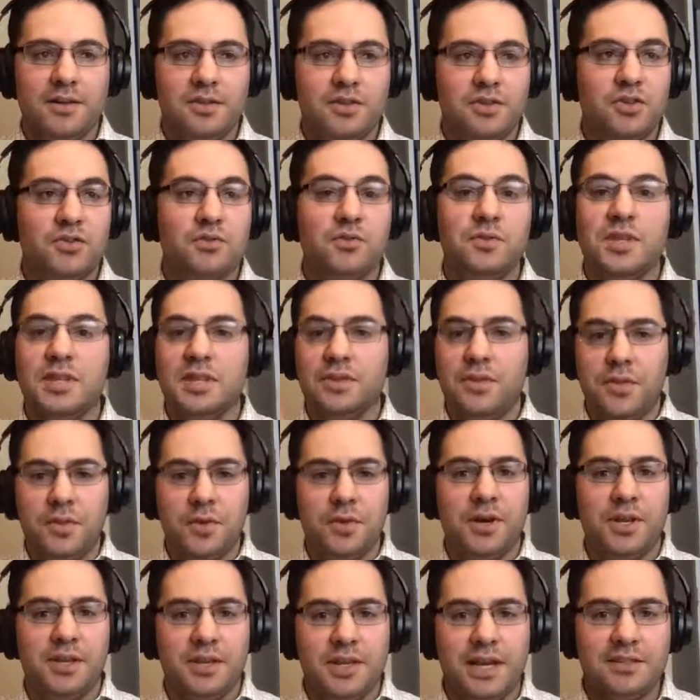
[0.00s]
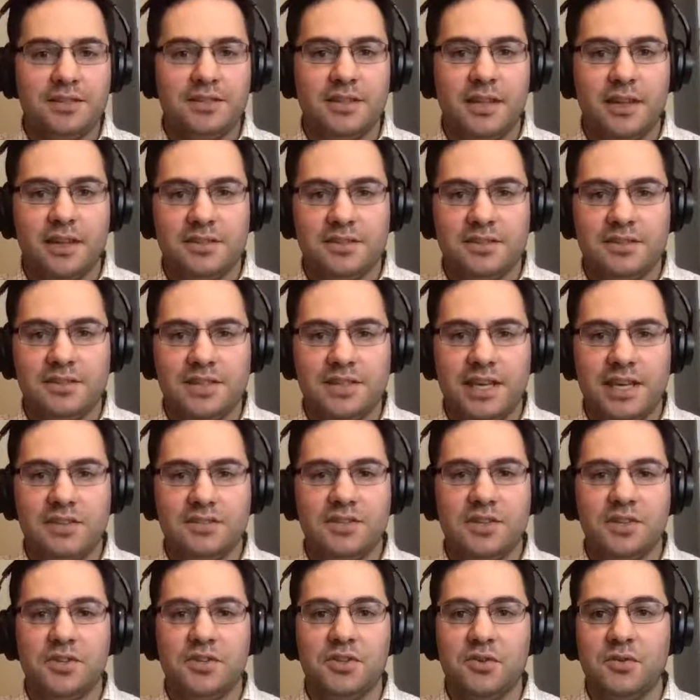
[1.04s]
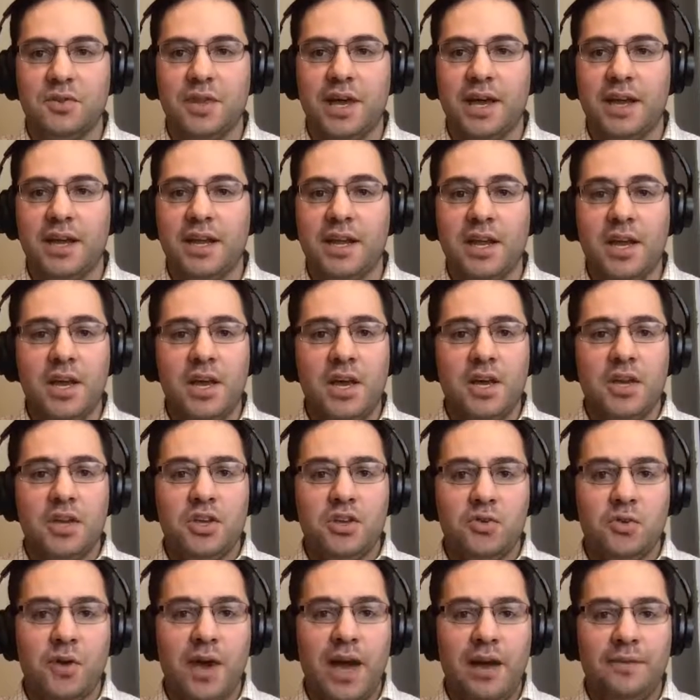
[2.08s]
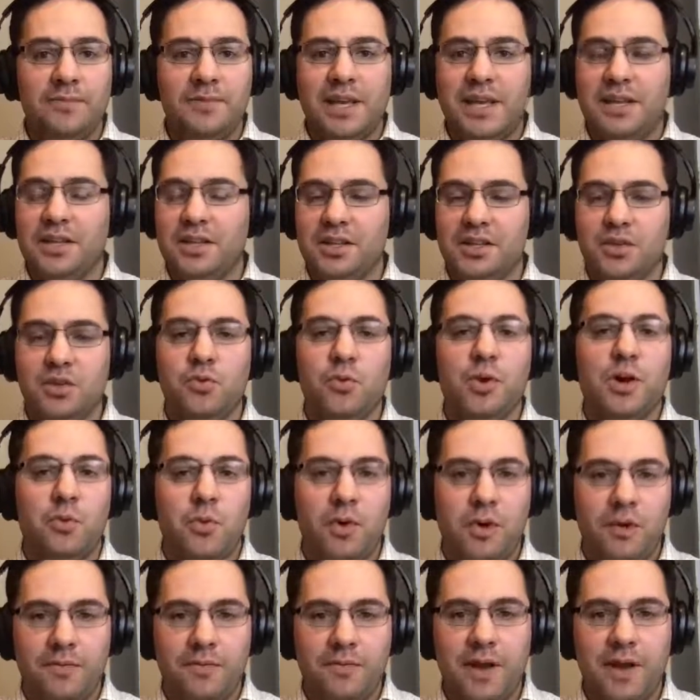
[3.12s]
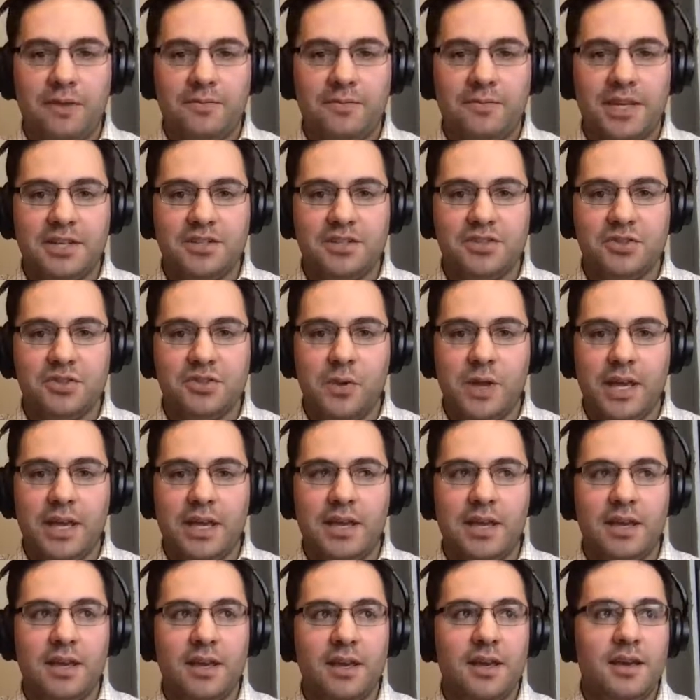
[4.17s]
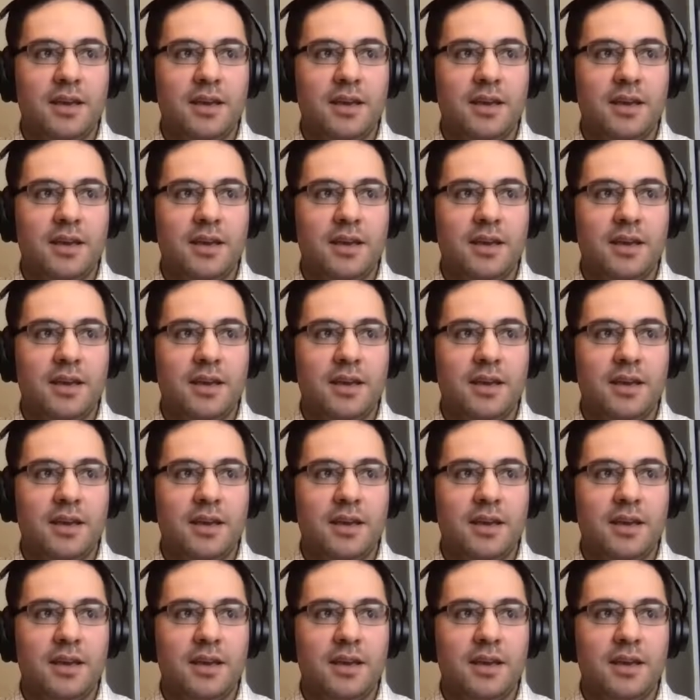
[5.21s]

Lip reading: you need $30,000 in sales to do that, you have to, and you want to work 5 days a week,